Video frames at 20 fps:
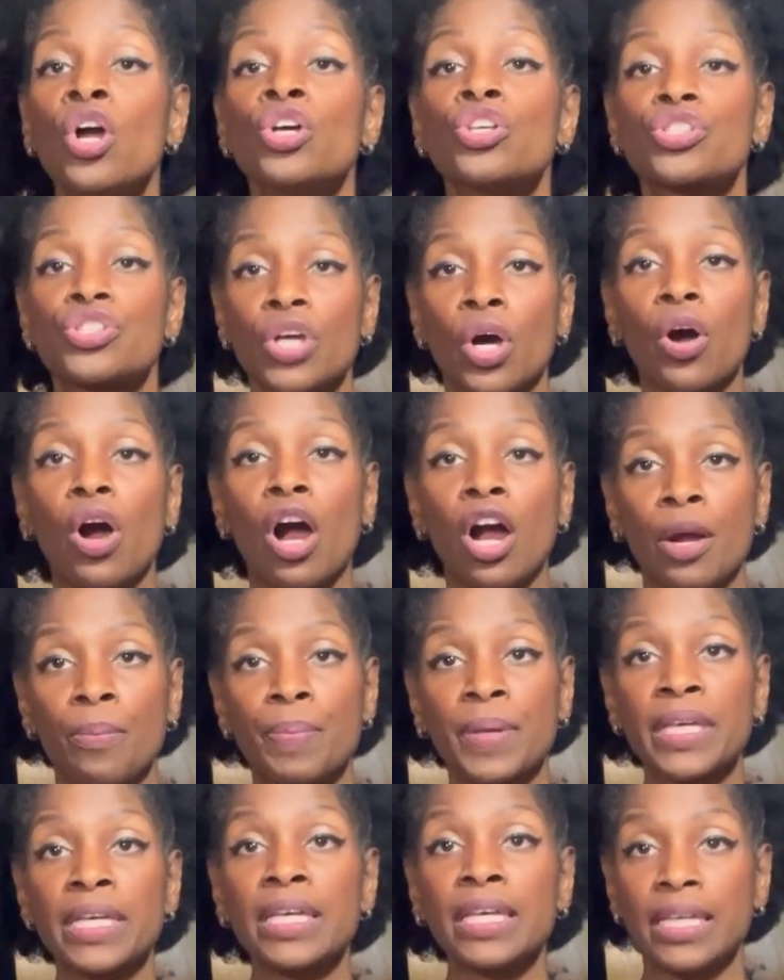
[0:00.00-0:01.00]
So
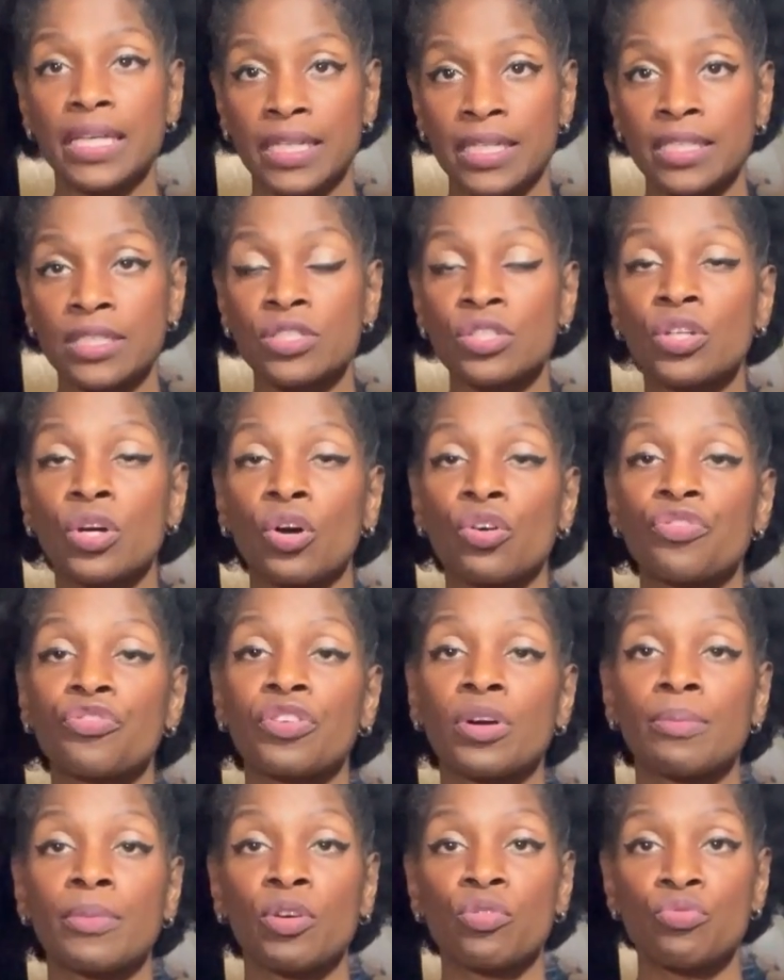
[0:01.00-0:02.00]
RPEs go
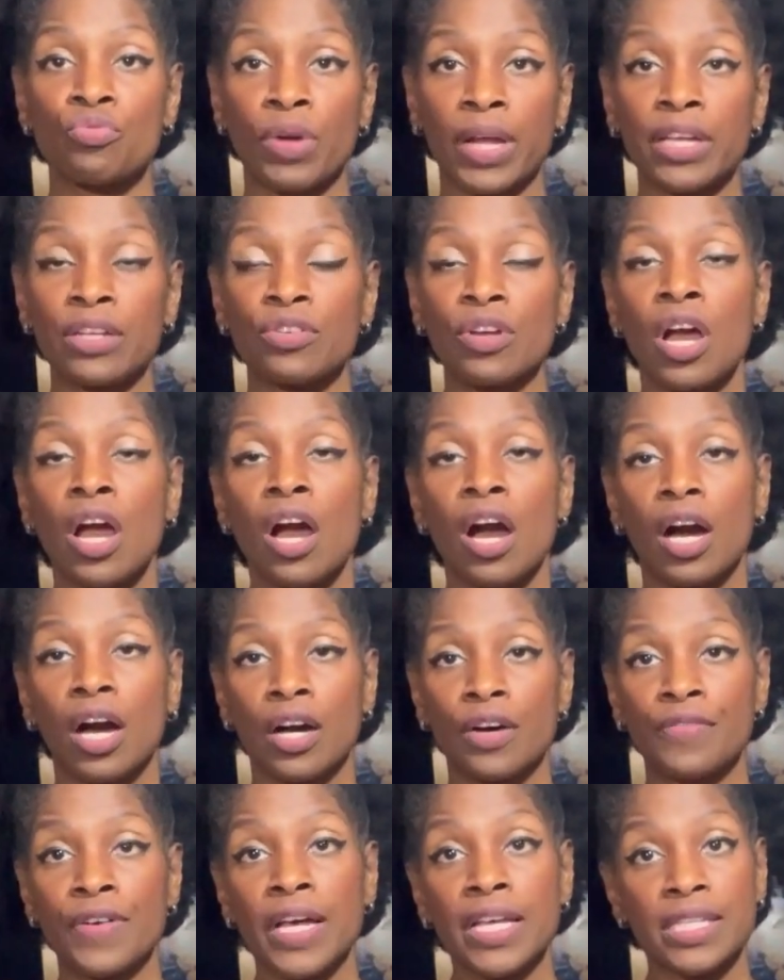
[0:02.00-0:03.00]
from a rate
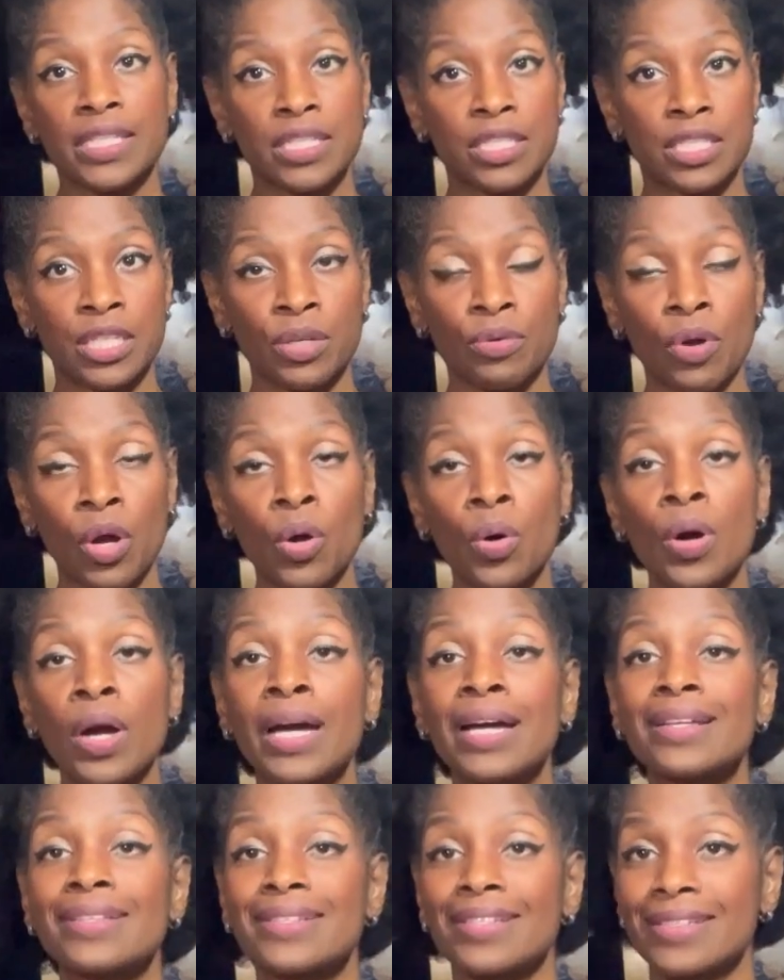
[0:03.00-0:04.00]
of zero
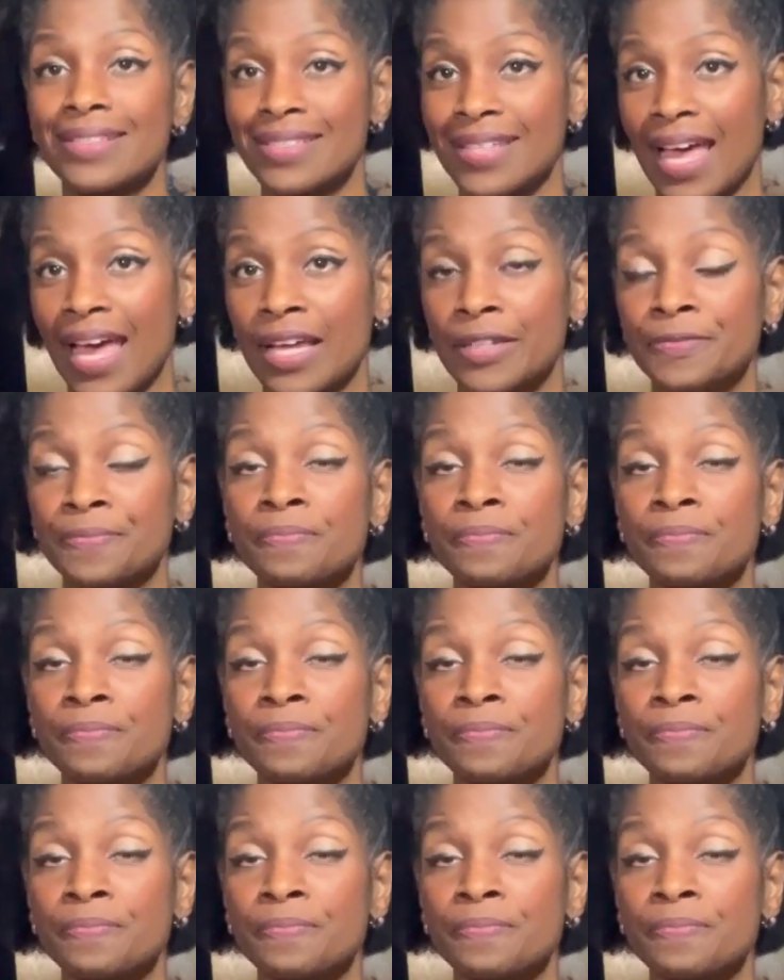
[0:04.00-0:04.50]
to 10.